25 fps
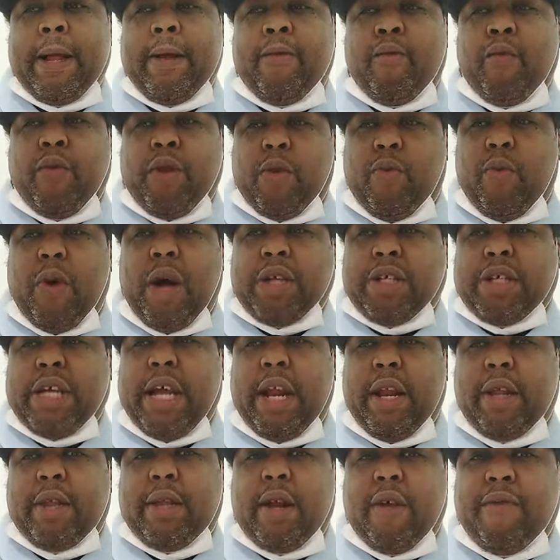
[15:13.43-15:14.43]
when you watch
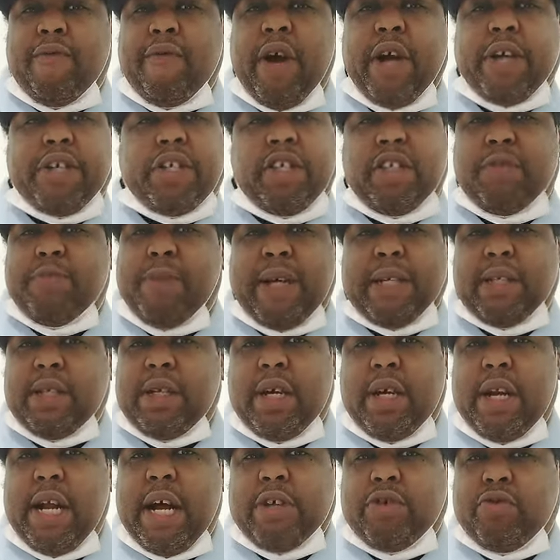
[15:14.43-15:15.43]
Katie Taylor fight, she's basically
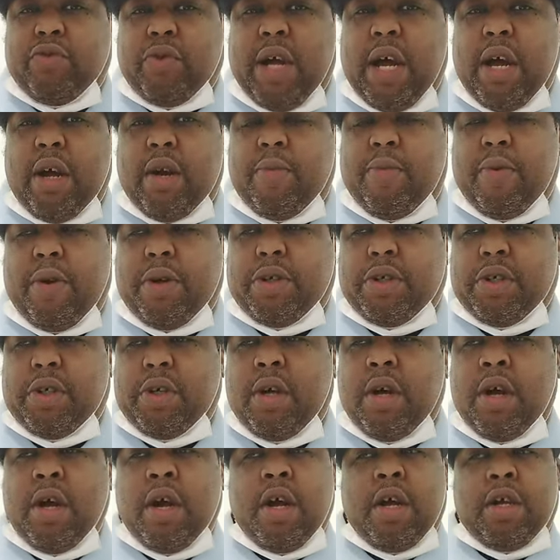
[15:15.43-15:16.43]
a natural counterpuncher.
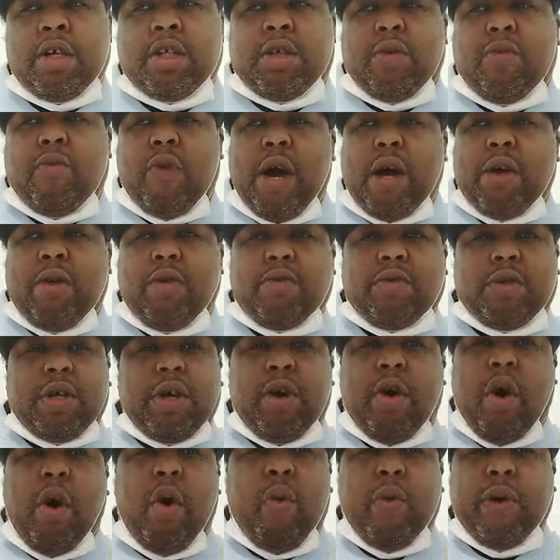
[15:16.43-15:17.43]
Serrano
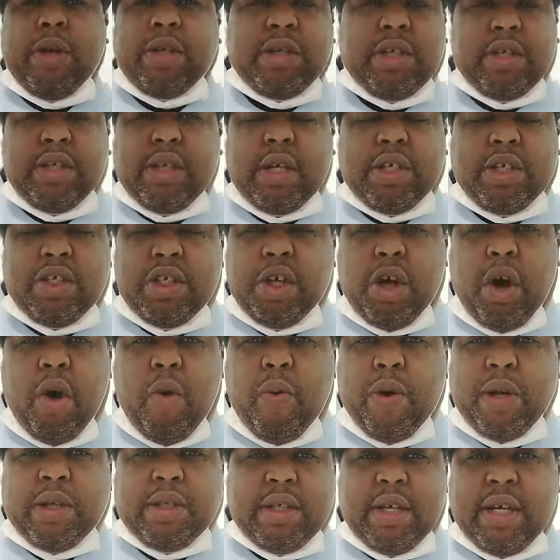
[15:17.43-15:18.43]
always is the she
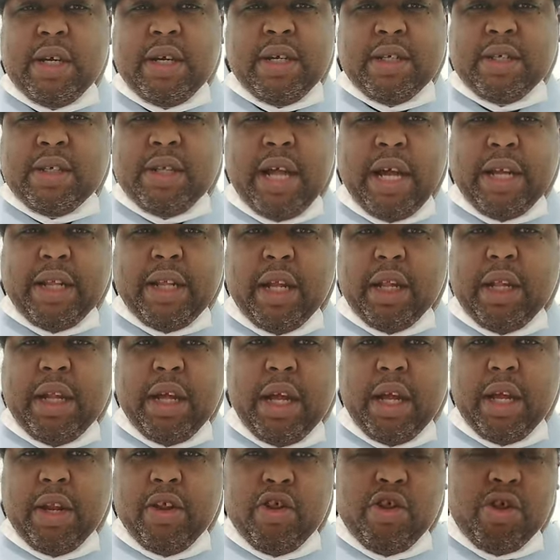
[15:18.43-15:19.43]
always is like the
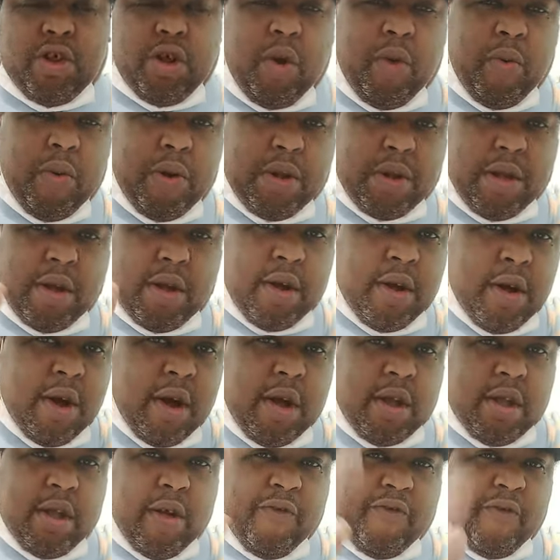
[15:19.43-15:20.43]
lead. She's always the
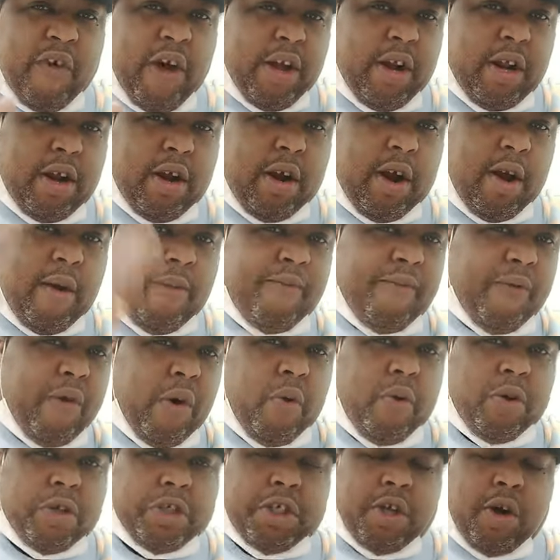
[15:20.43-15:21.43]
the fighter to come
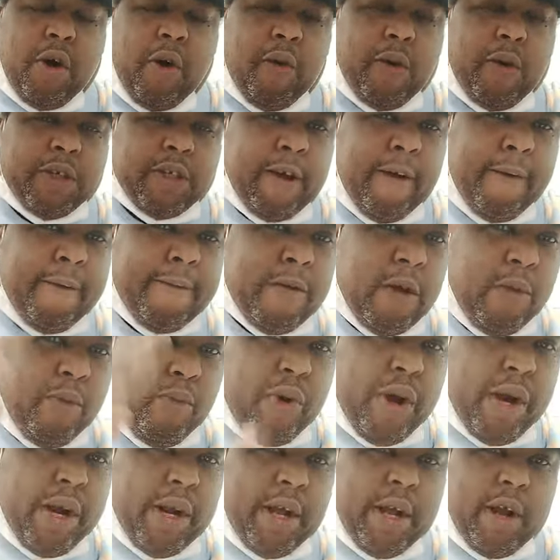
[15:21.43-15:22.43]
forward. She always
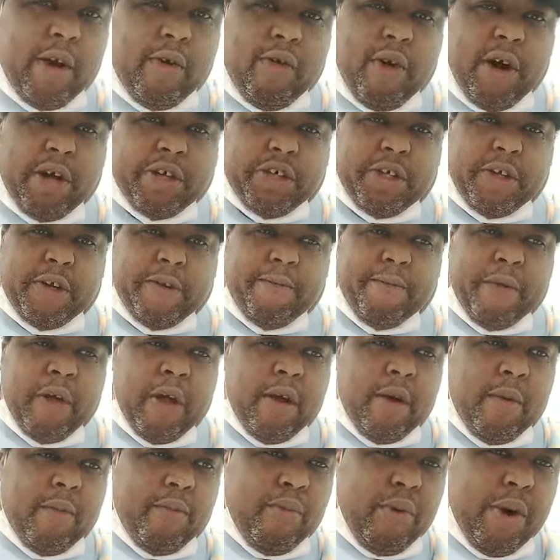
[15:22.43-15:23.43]
bringing the aggression,
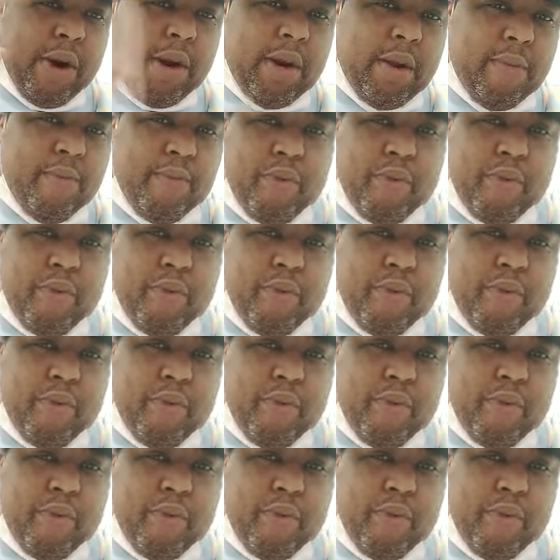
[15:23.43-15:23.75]
bringing in